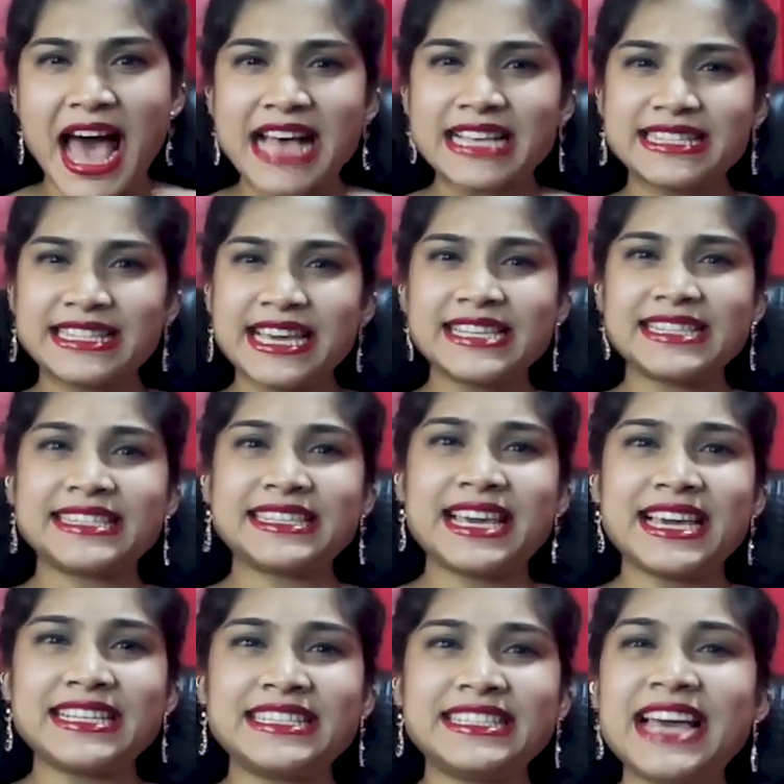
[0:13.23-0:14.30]
As they
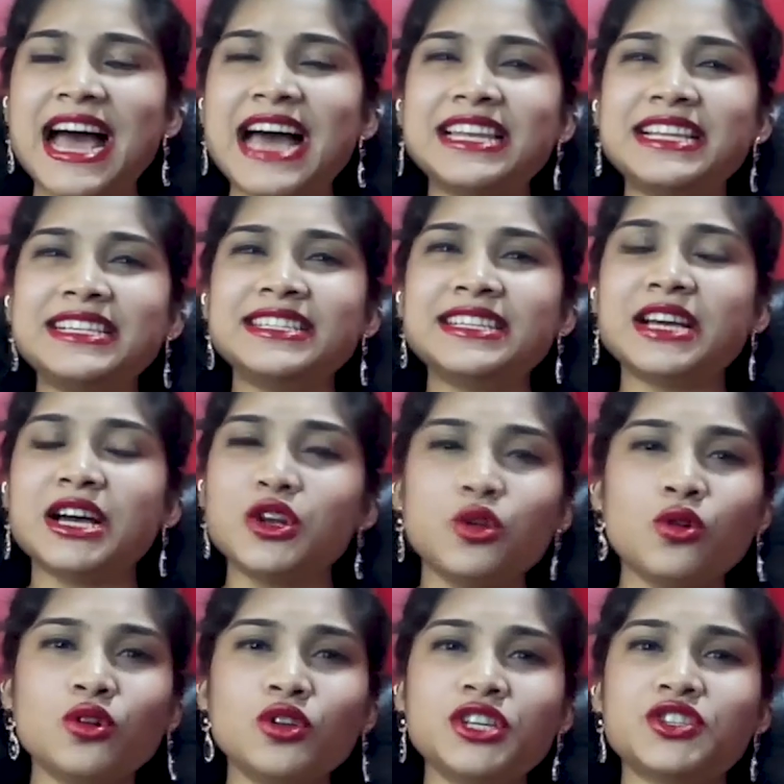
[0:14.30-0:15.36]
say, talent
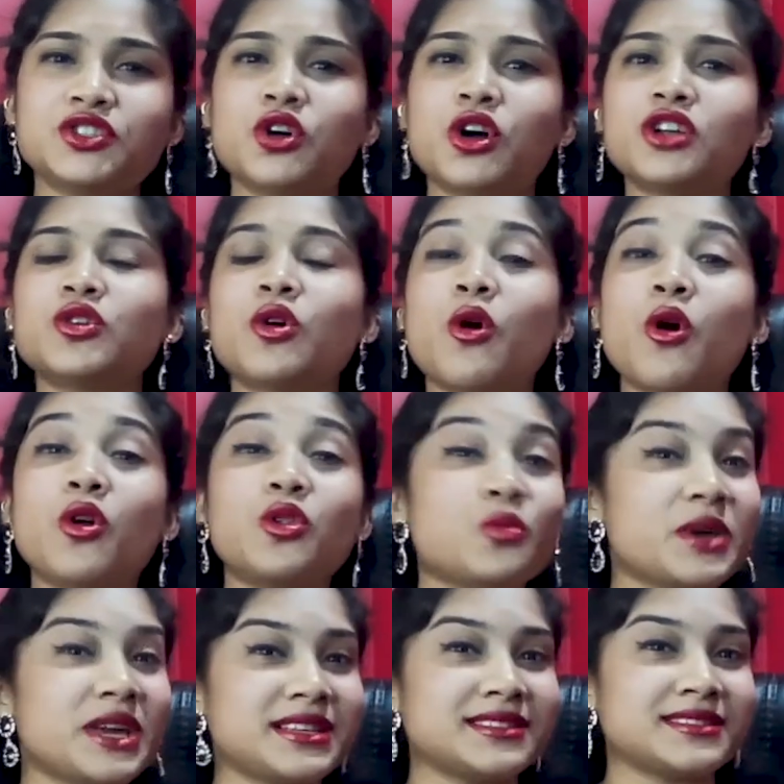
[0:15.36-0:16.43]
alone is not
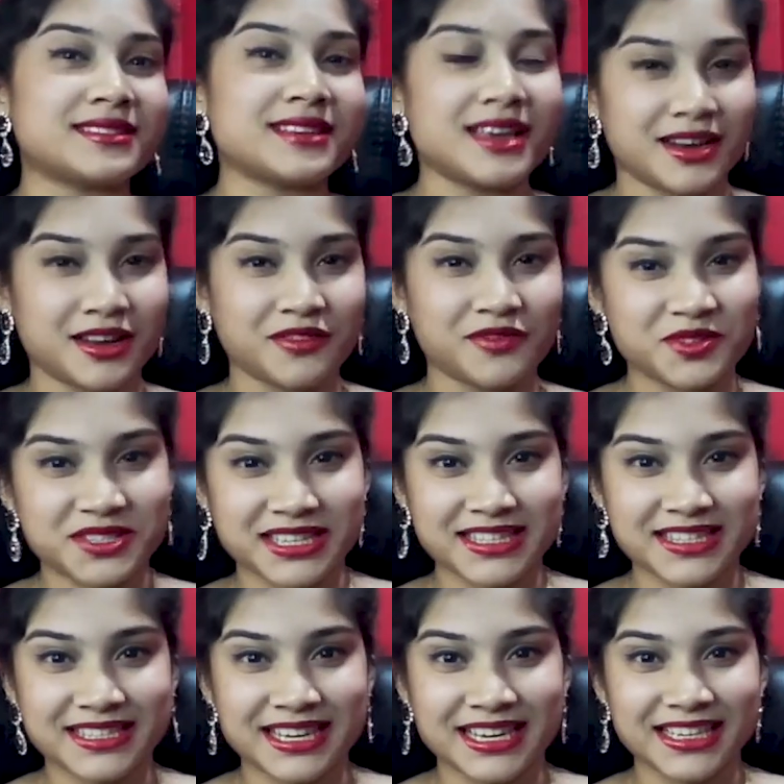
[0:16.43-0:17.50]
always enough to
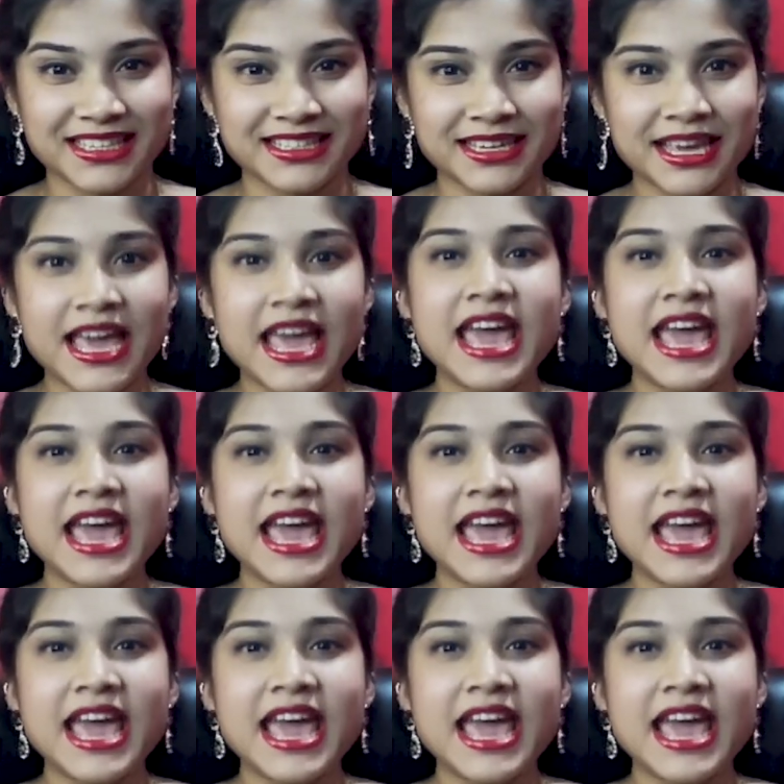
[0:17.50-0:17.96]
succeed.